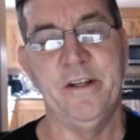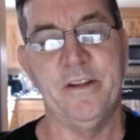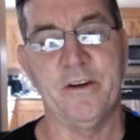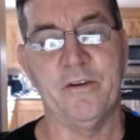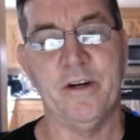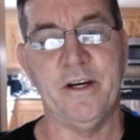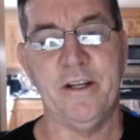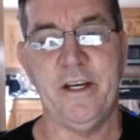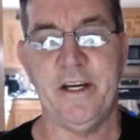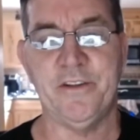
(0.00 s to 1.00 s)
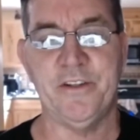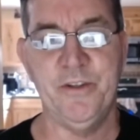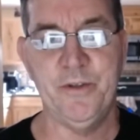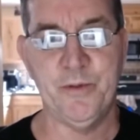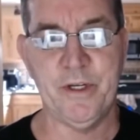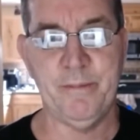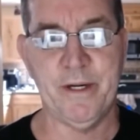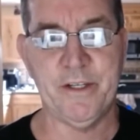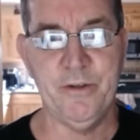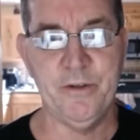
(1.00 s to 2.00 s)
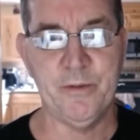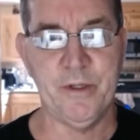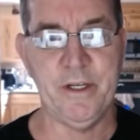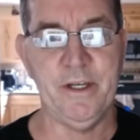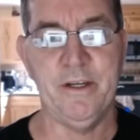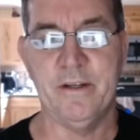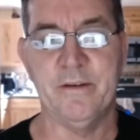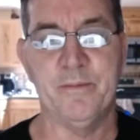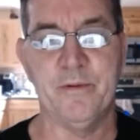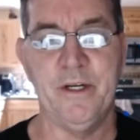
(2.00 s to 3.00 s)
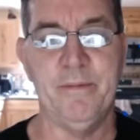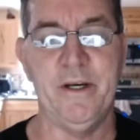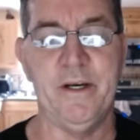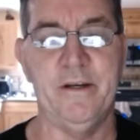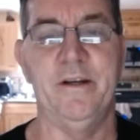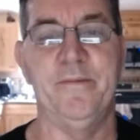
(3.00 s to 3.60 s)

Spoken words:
The Creality has a 220 by 220 print bed on it,